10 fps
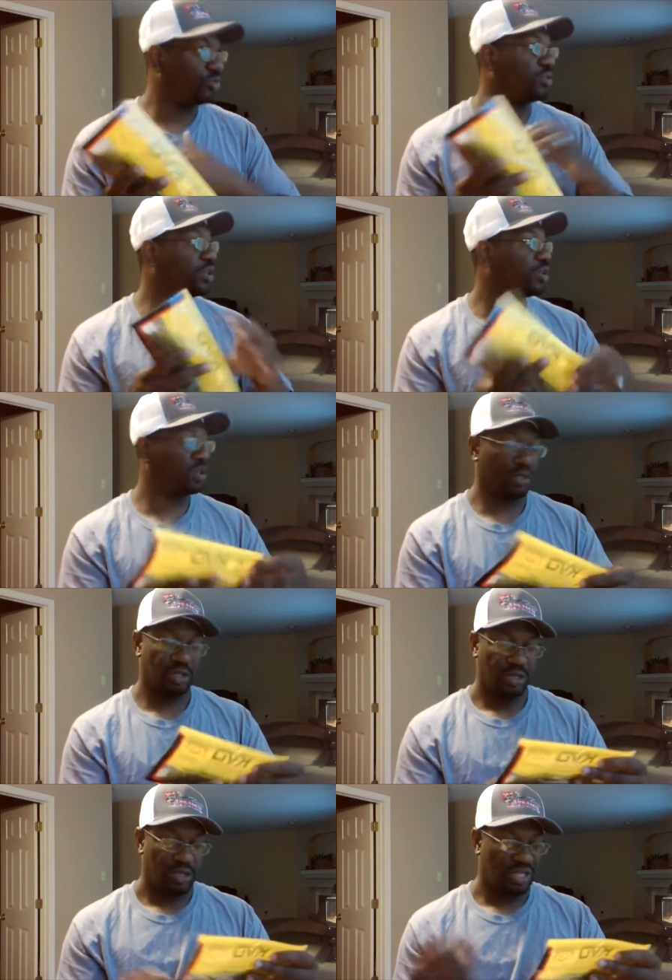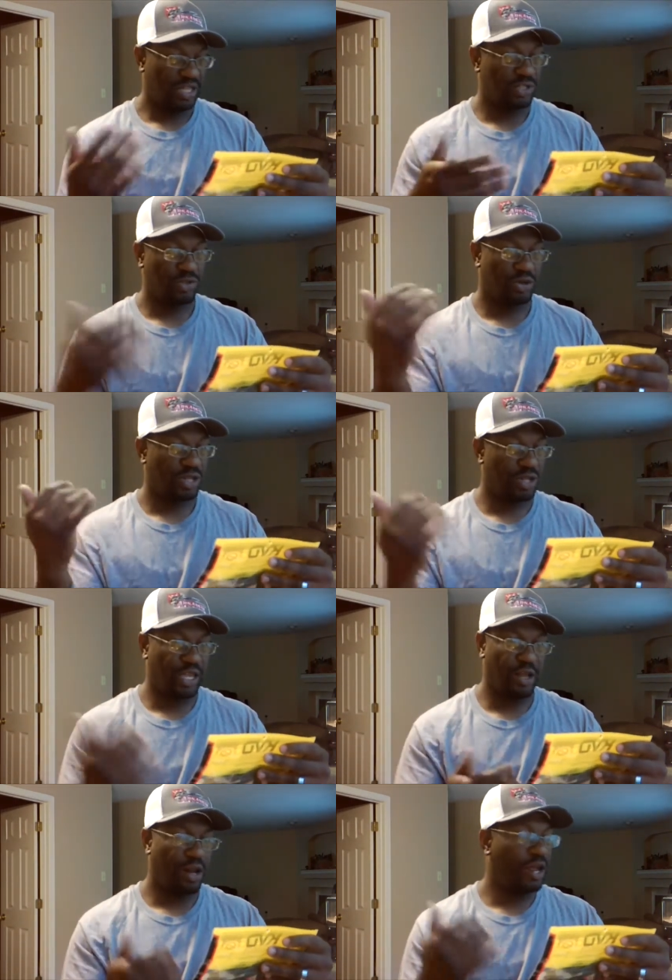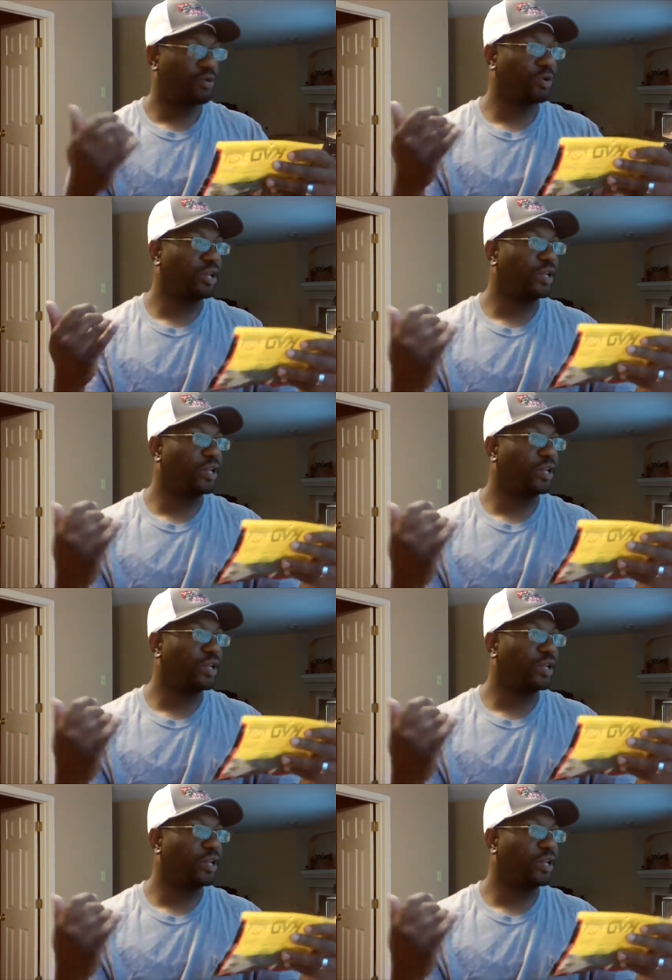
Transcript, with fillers: me, Texas rig, Carolina rig,